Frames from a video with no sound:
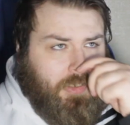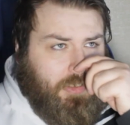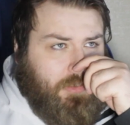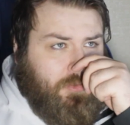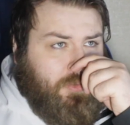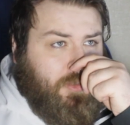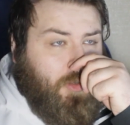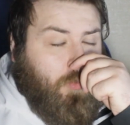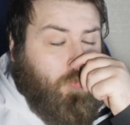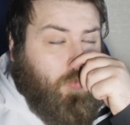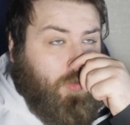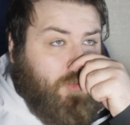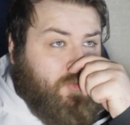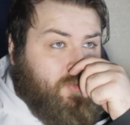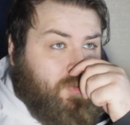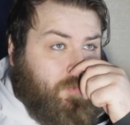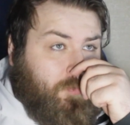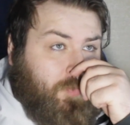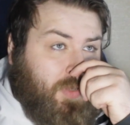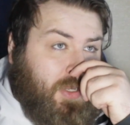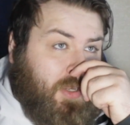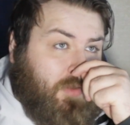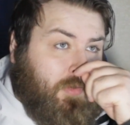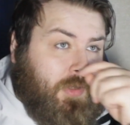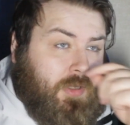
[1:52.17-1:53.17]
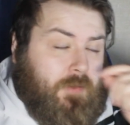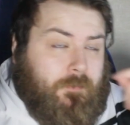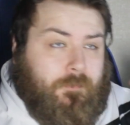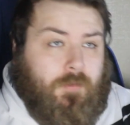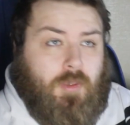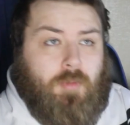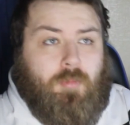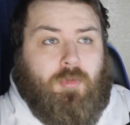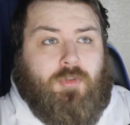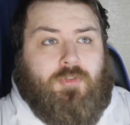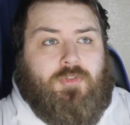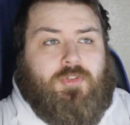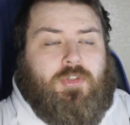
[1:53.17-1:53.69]
There was a period a
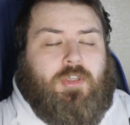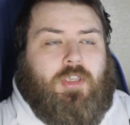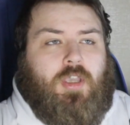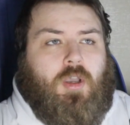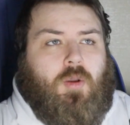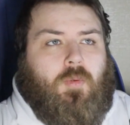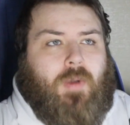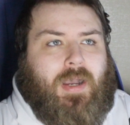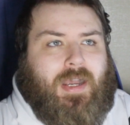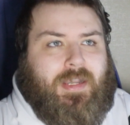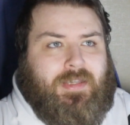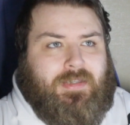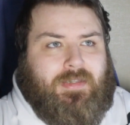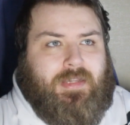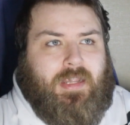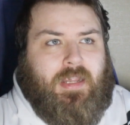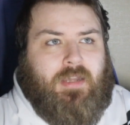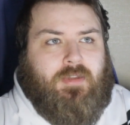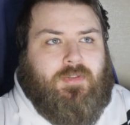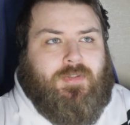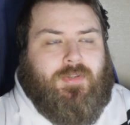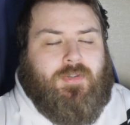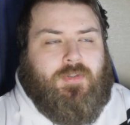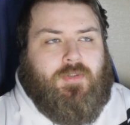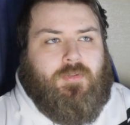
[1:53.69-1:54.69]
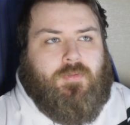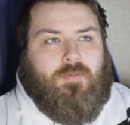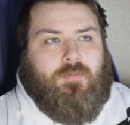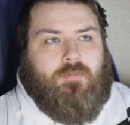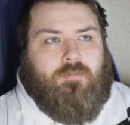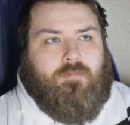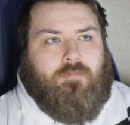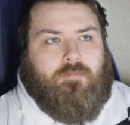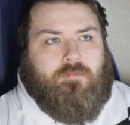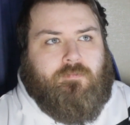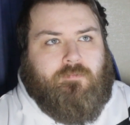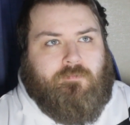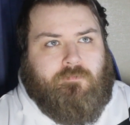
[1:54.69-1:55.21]
few months ago I did
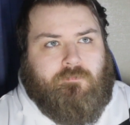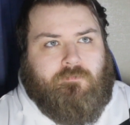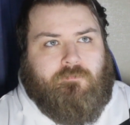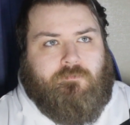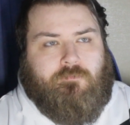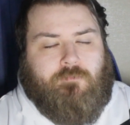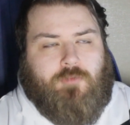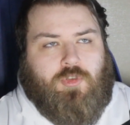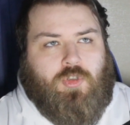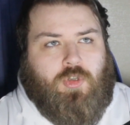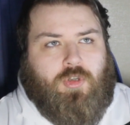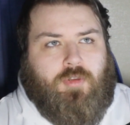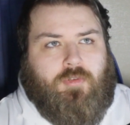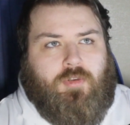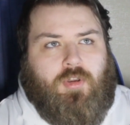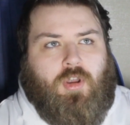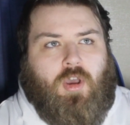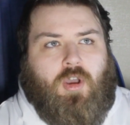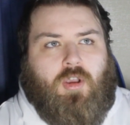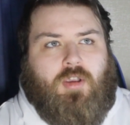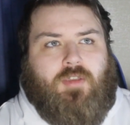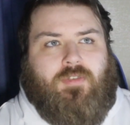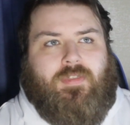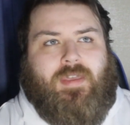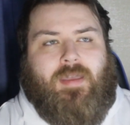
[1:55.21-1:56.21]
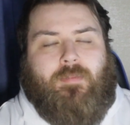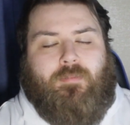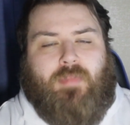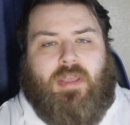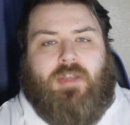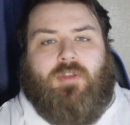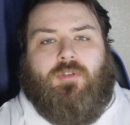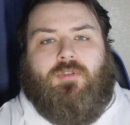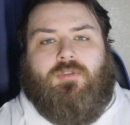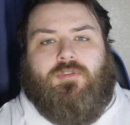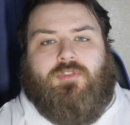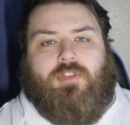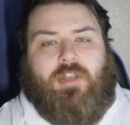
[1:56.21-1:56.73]
sort of knock their
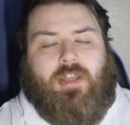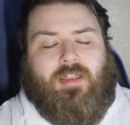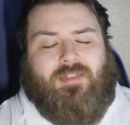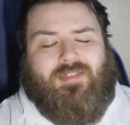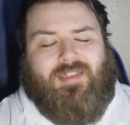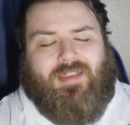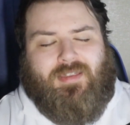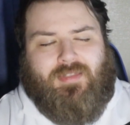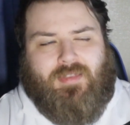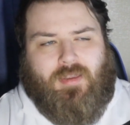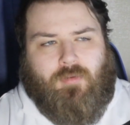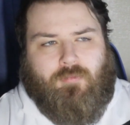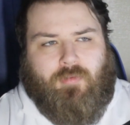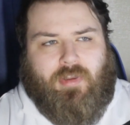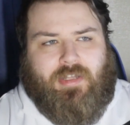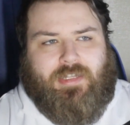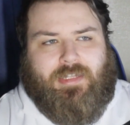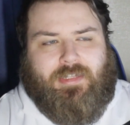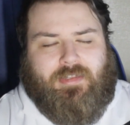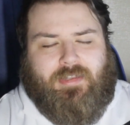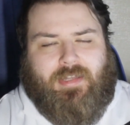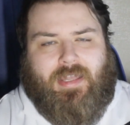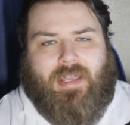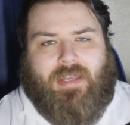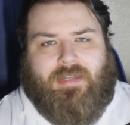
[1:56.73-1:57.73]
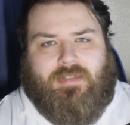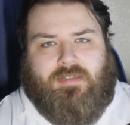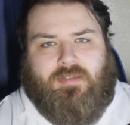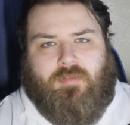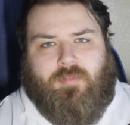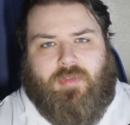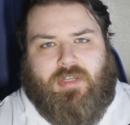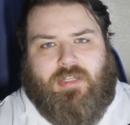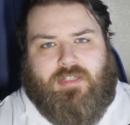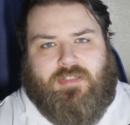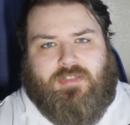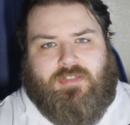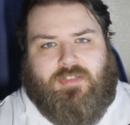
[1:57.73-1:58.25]
middles, and I think they really lacked a
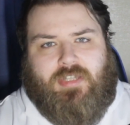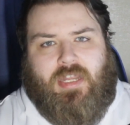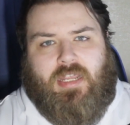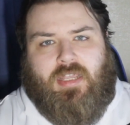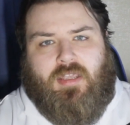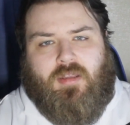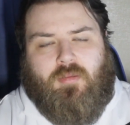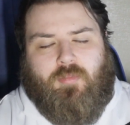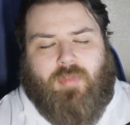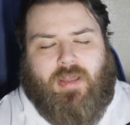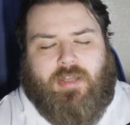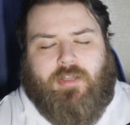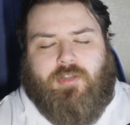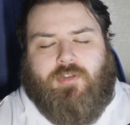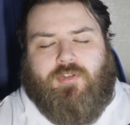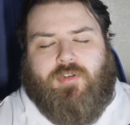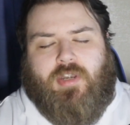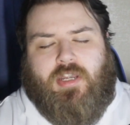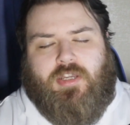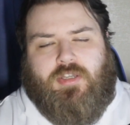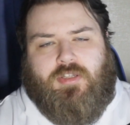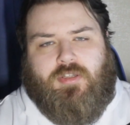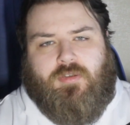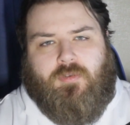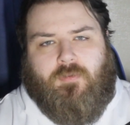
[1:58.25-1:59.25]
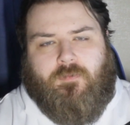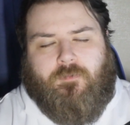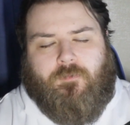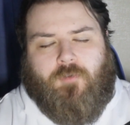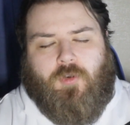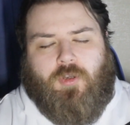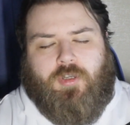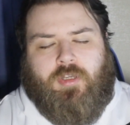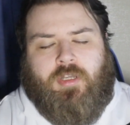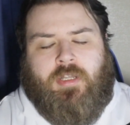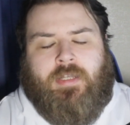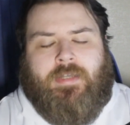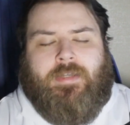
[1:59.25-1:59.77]
bit of sting and penetration up
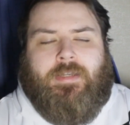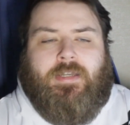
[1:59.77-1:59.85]
front.